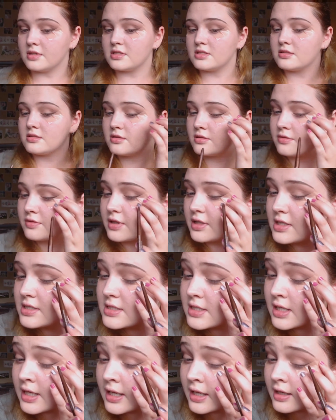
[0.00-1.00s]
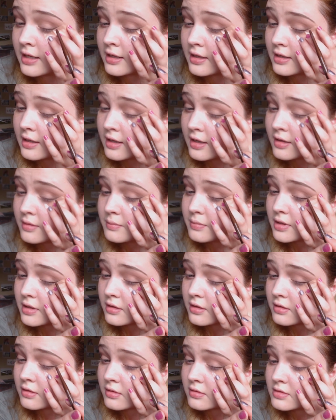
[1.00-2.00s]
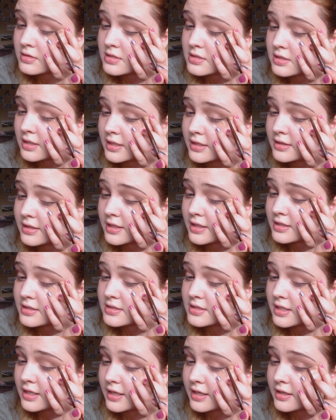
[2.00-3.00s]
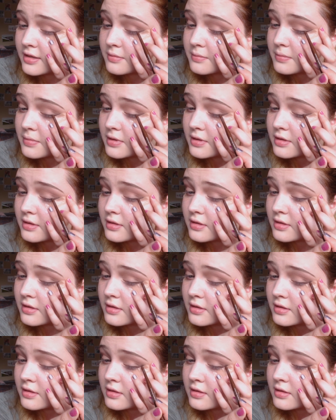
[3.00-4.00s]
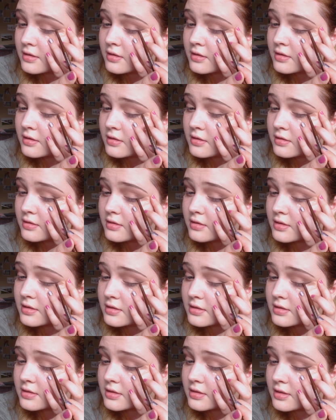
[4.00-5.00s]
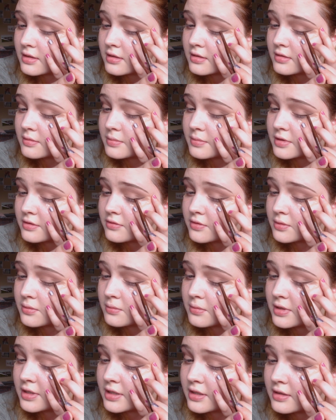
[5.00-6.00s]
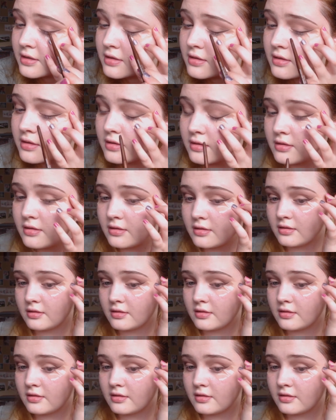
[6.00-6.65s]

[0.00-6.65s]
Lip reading: I'm just sort of going to take it up alongside that tape to start a bit of a wing.